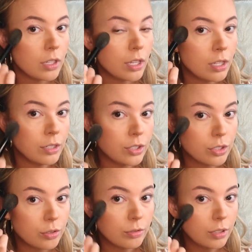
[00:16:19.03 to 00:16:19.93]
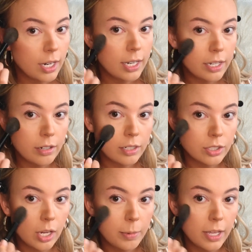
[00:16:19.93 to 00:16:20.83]
And then just right on
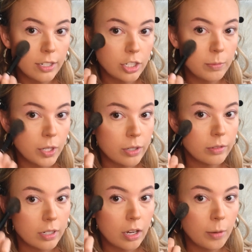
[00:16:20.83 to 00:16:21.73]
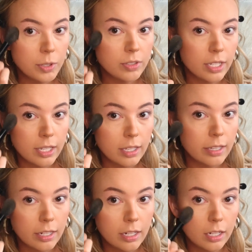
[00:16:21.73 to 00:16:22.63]
top of that cheekbone, almost like
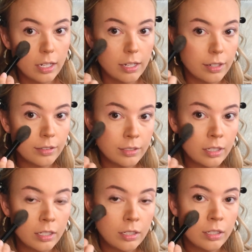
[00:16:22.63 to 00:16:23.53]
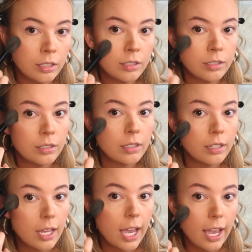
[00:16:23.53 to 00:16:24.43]
in a
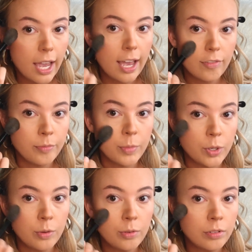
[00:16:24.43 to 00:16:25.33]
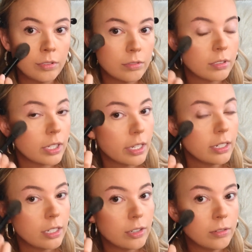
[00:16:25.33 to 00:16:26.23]
half moon kind of
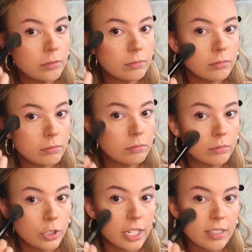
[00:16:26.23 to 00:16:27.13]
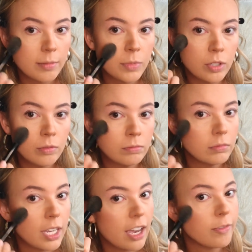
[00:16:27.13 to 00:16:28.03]
deal. Crescent moon,
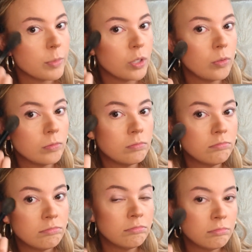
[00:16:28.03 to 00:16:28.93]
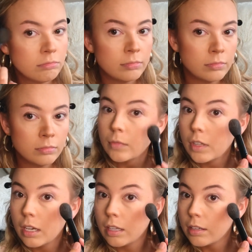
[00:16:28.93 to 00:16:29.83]
half moon.
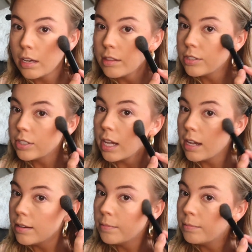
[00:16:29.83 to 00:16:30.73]
And the other side.